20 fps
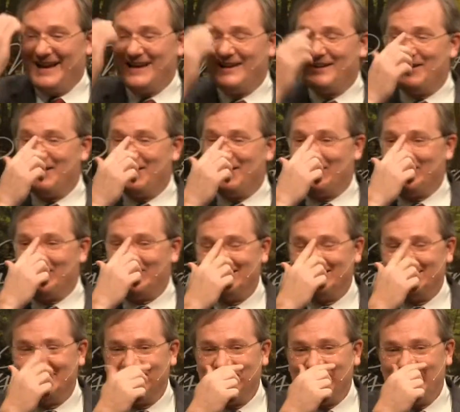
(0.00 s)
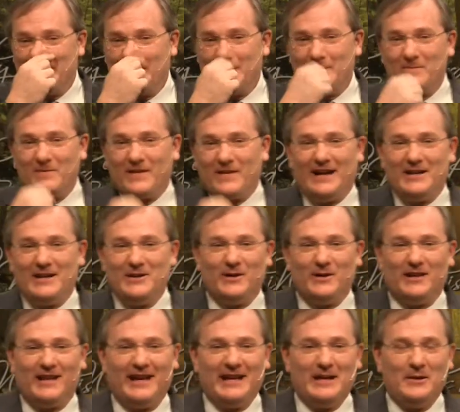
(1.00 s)
don't know. I knew a
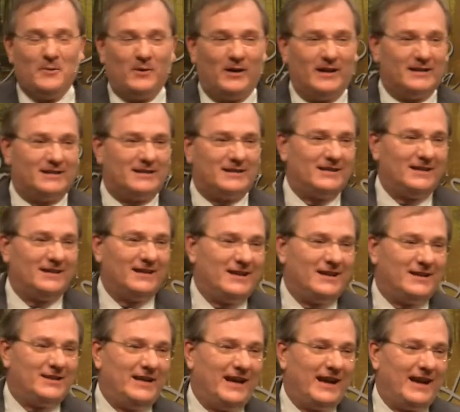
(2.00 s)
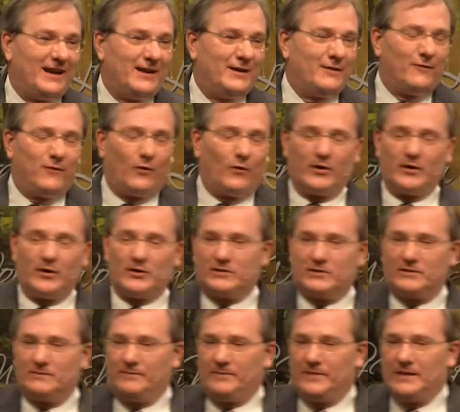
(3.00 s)
lady once. She had a
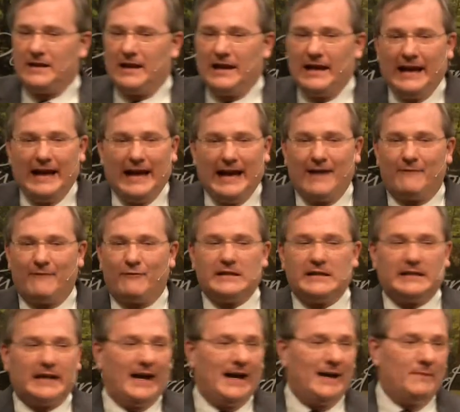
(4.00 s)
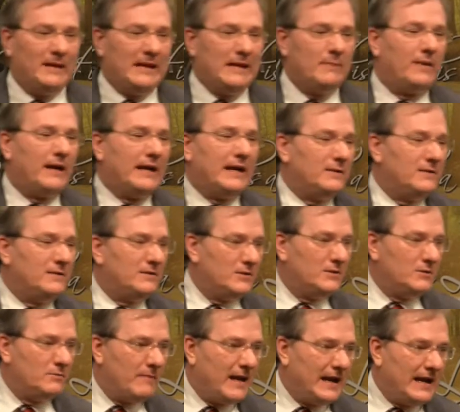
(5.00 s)
divorce. Every time anybody
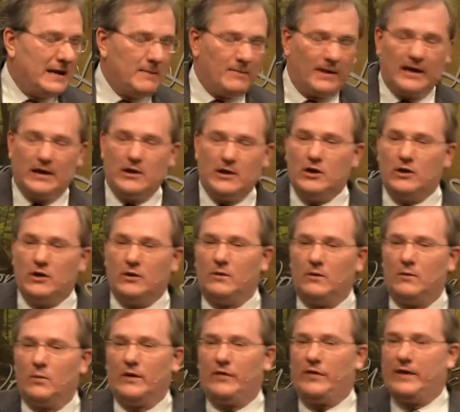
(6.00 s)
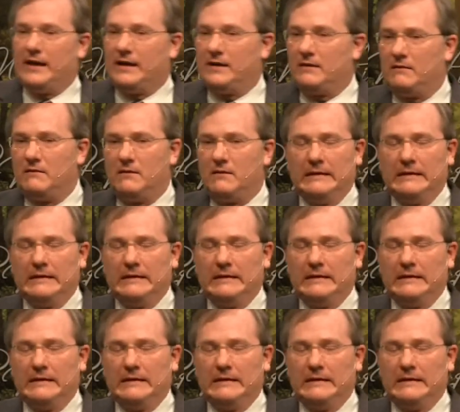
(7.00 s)
met anybody new, within,